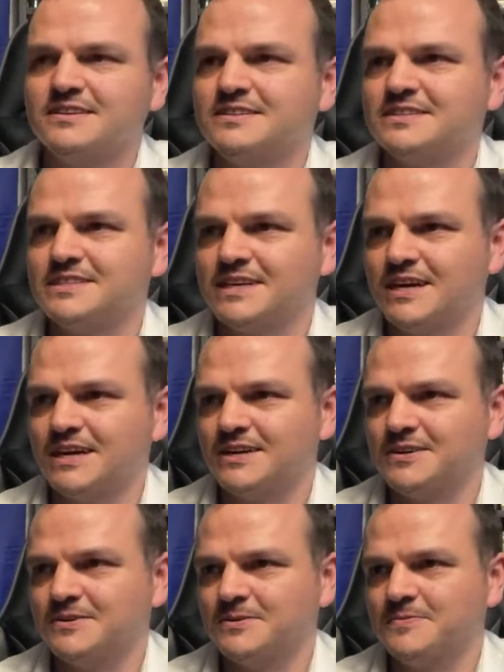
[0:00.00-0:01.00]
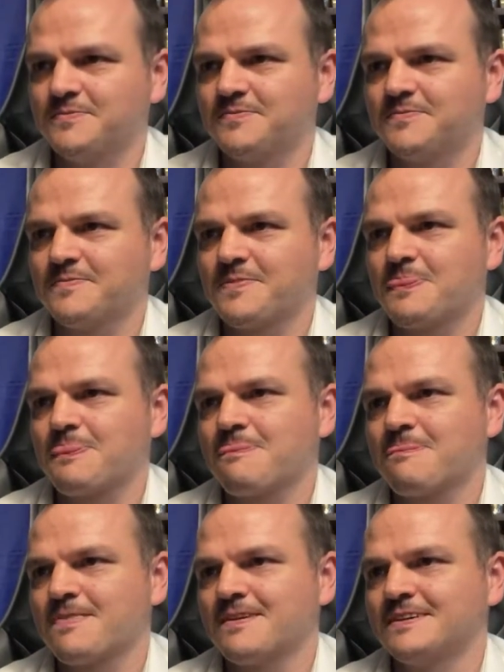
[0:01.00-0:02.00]
So
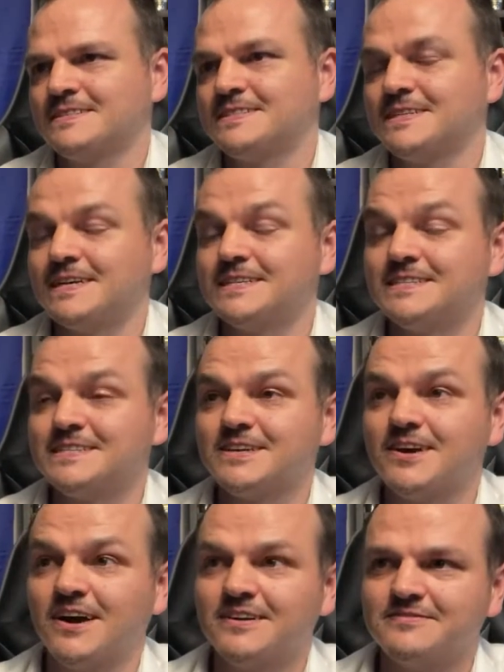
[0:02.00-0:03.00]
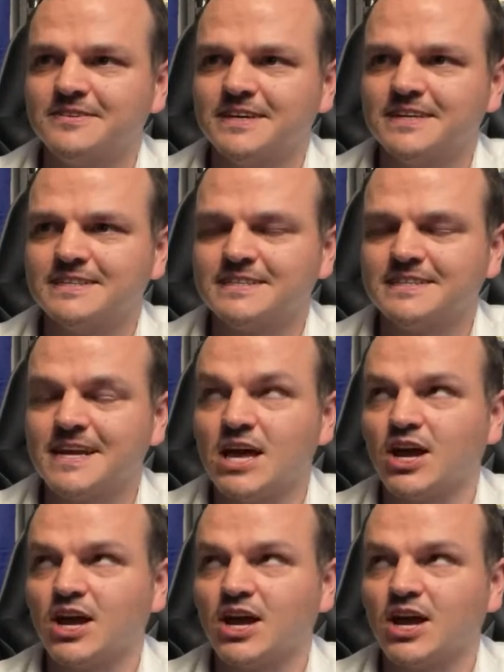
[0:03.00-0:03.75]
since converts